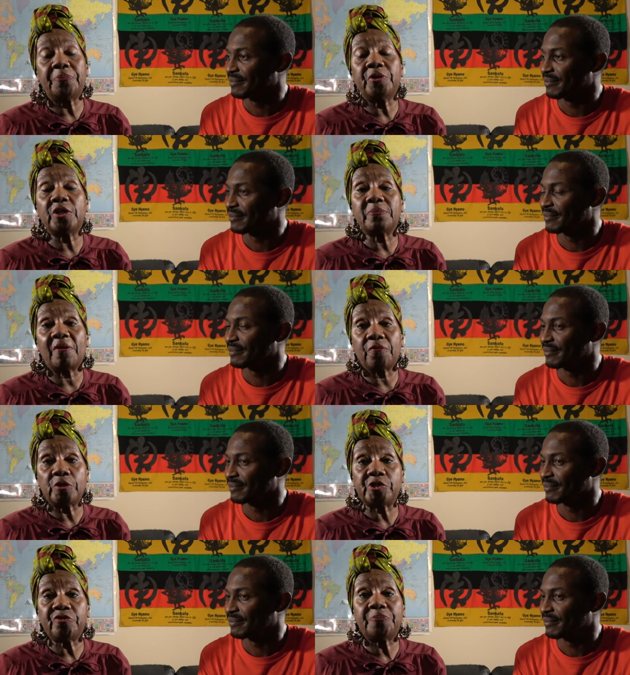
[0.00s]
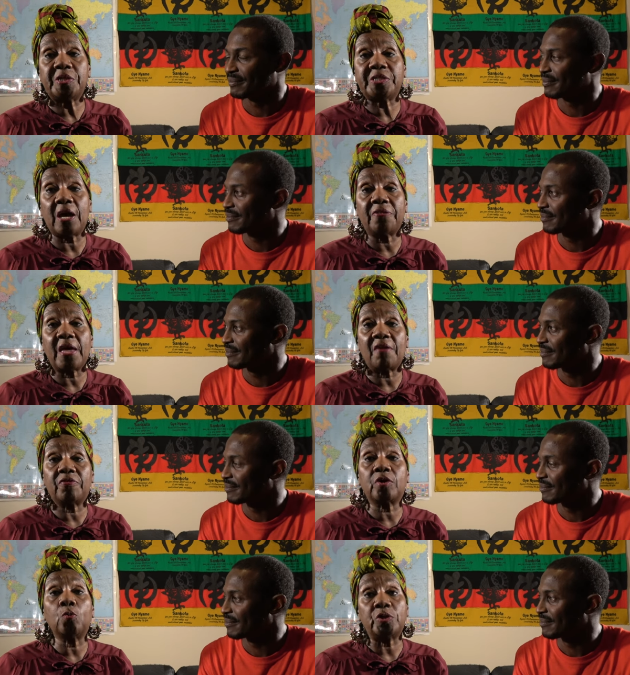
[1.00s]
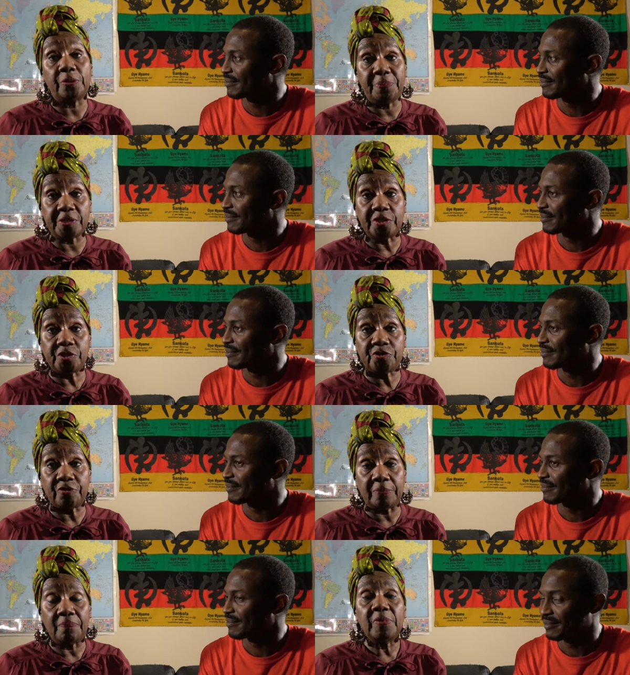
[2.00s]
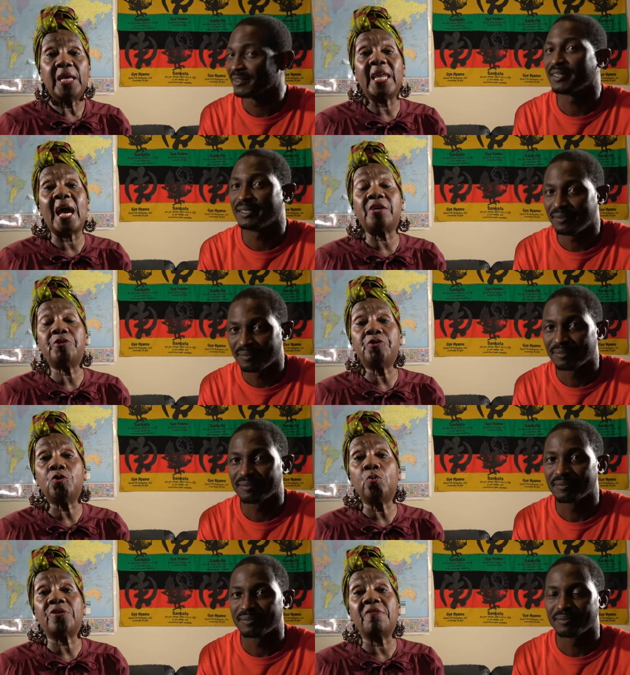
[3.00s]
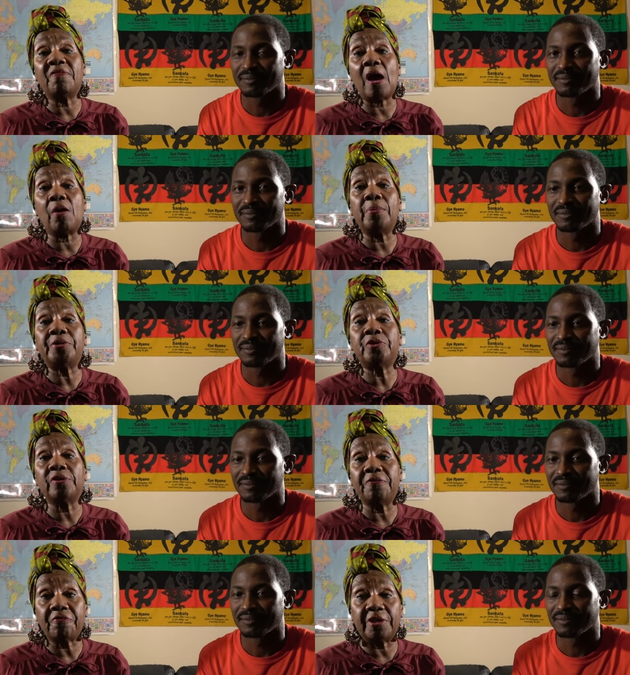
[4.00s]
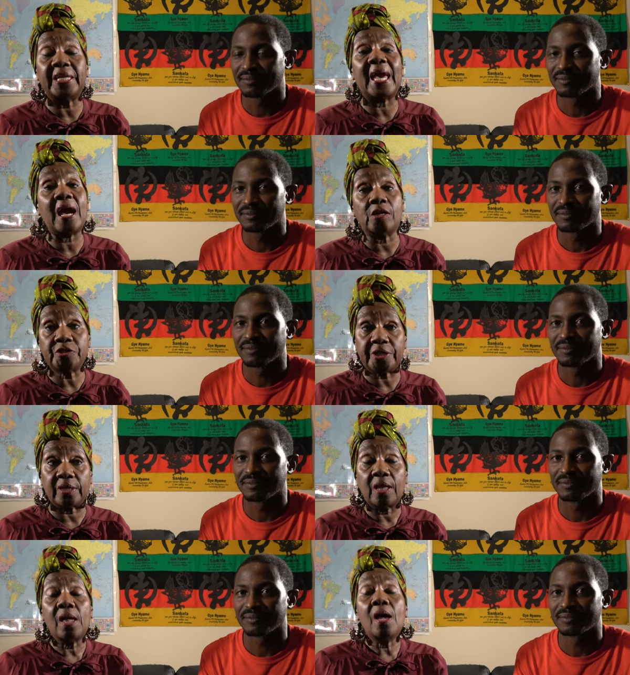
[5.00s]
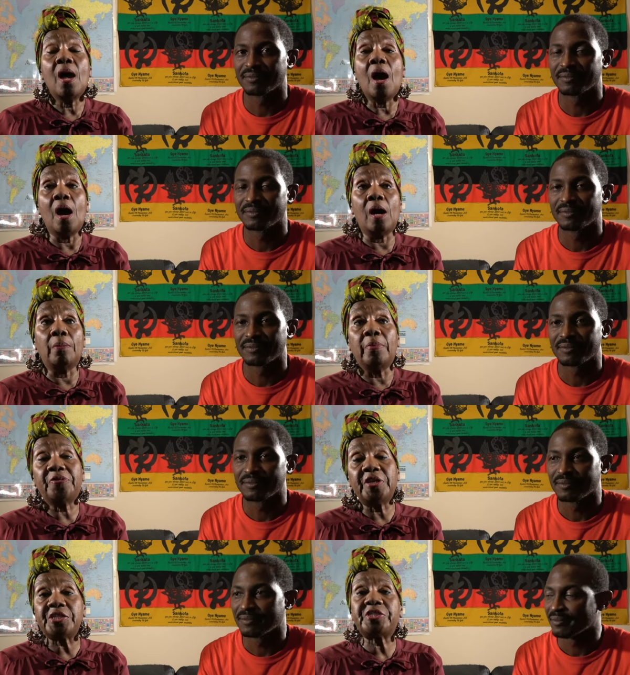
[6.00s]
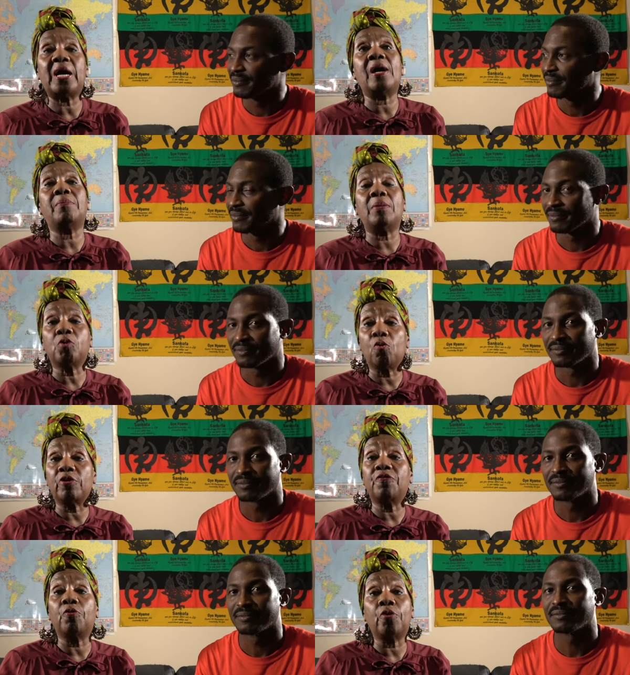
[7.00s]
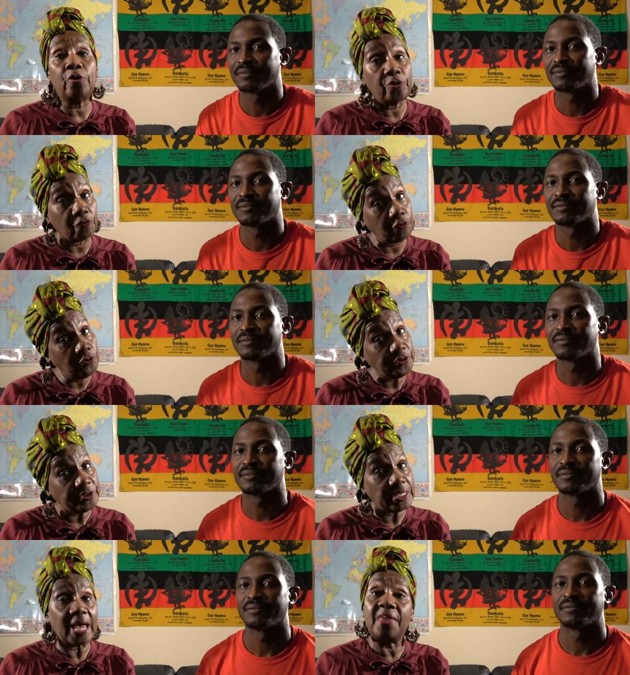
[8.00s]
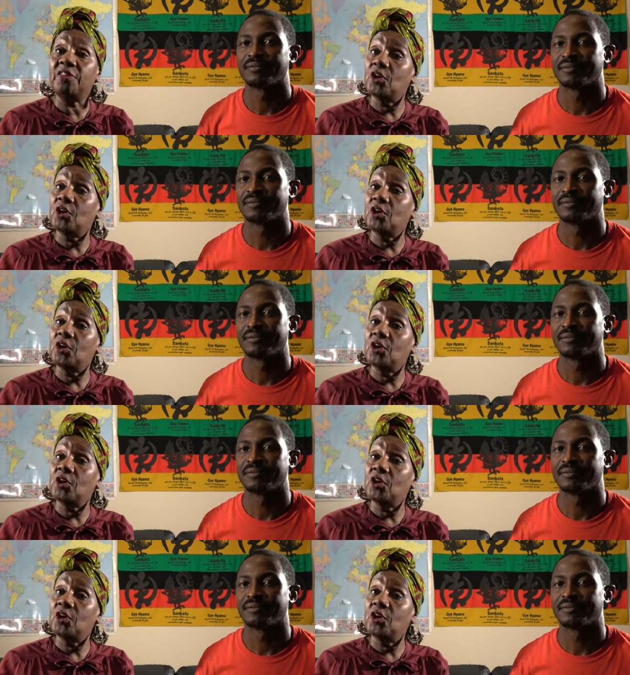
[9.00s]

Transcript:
Speaker 1: because my first trip to South Africa was a business trip. It had to do with environmentally friendly housing. Um, but this time I'm going for the roots and the